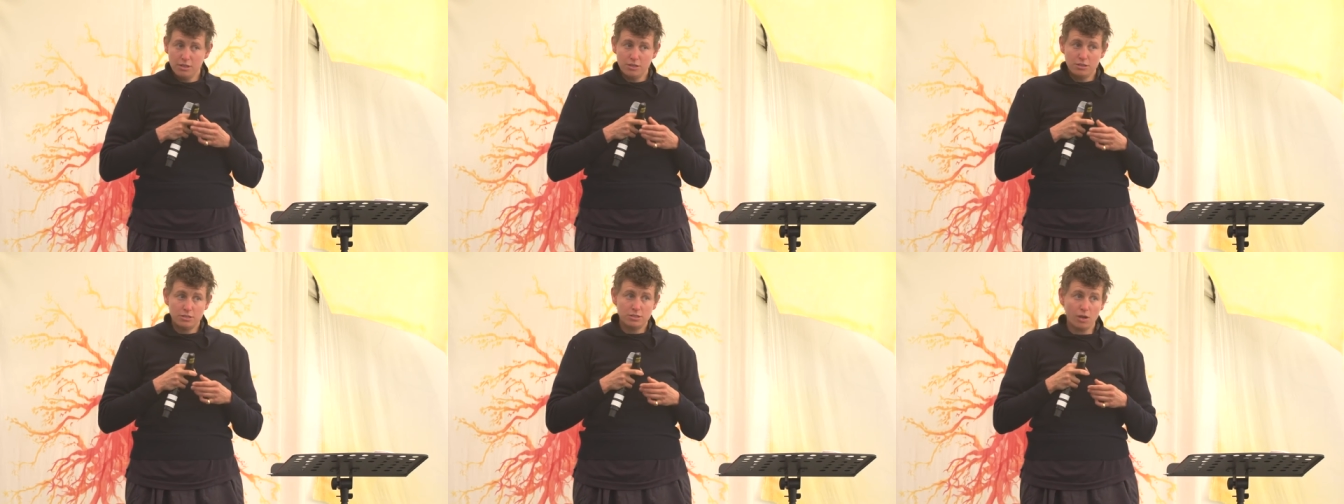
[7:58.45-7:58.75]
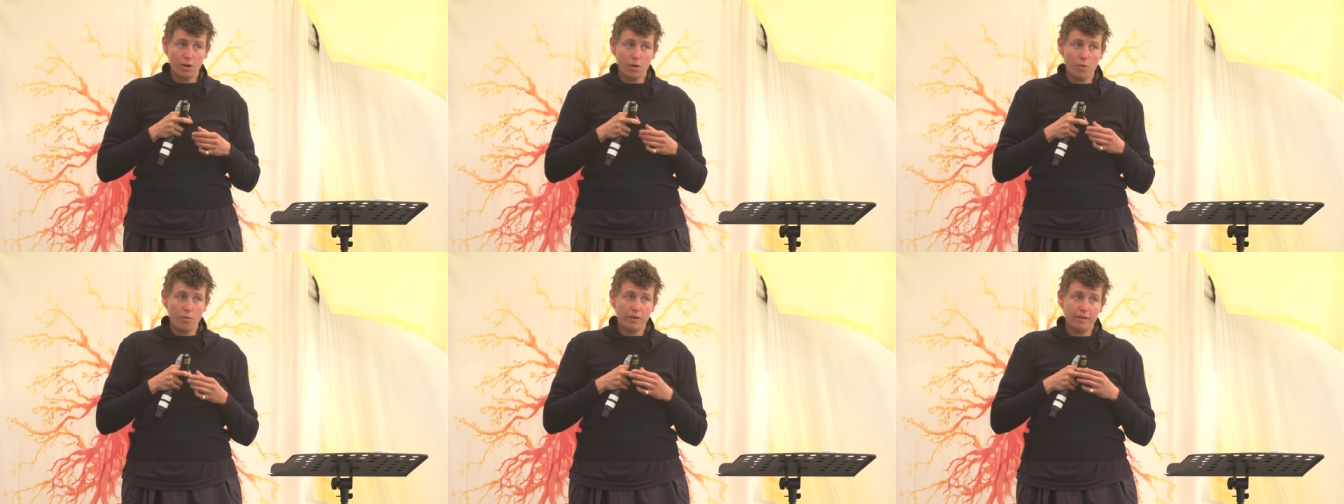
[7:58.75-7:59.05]

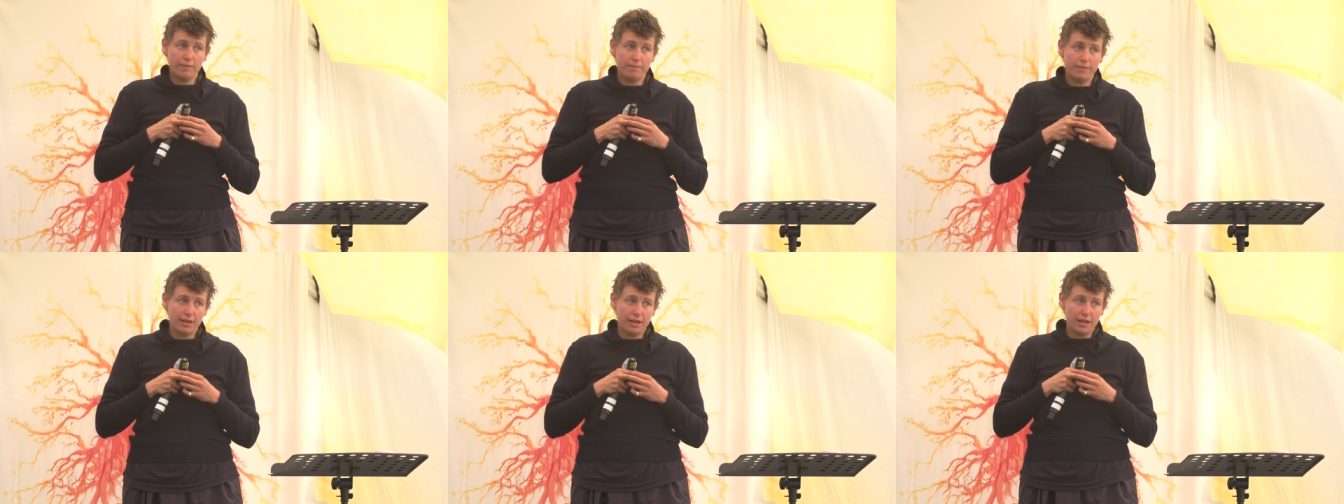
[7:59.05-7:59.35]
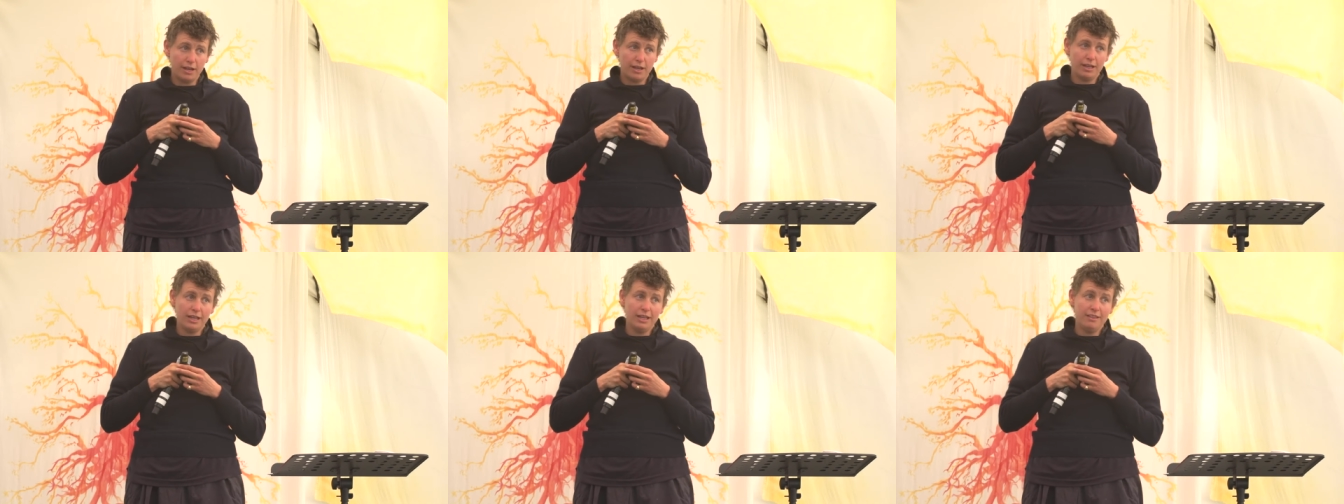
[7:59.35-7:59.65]
So
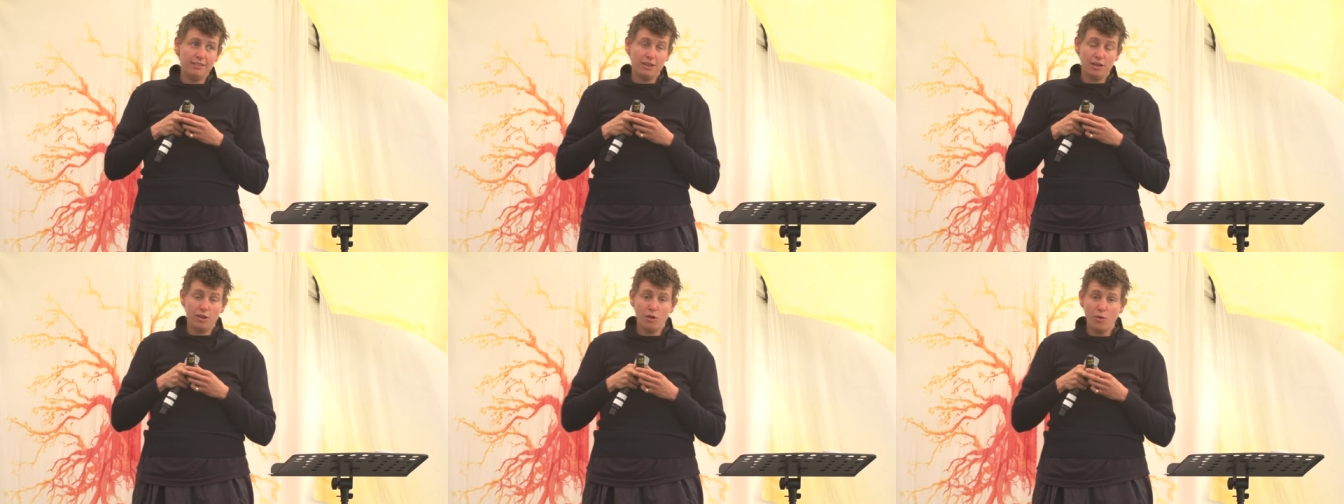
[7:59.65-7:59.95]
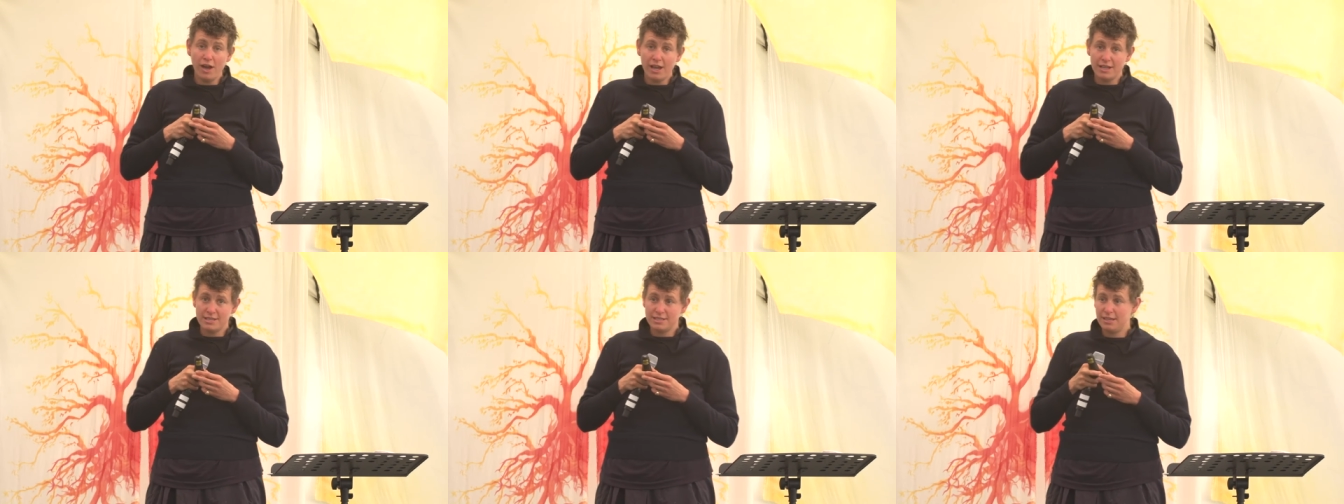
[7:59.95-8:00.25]
in the
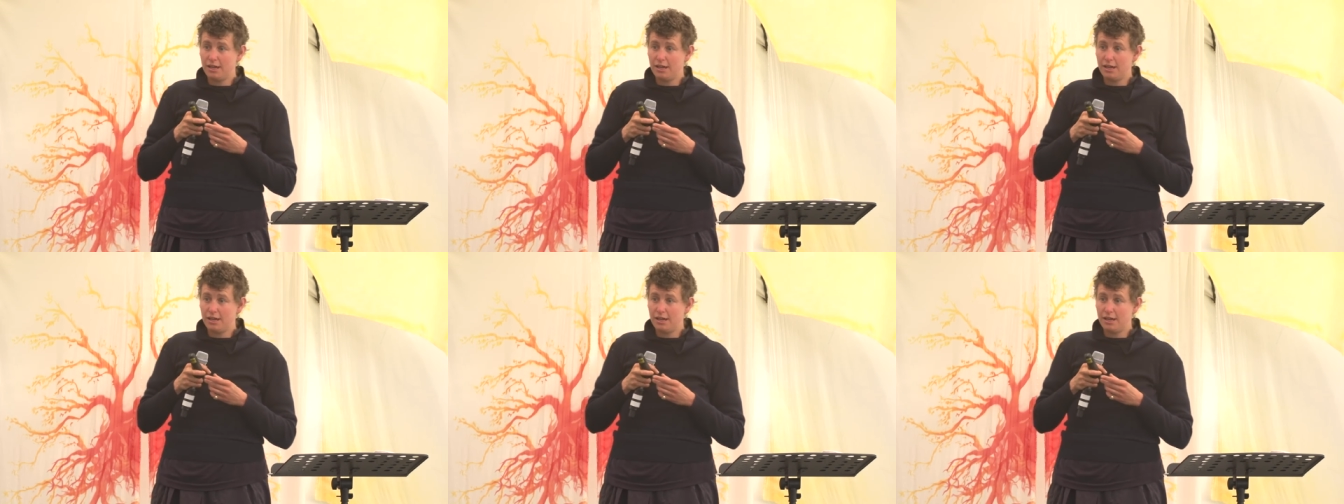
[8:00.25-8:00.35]
US,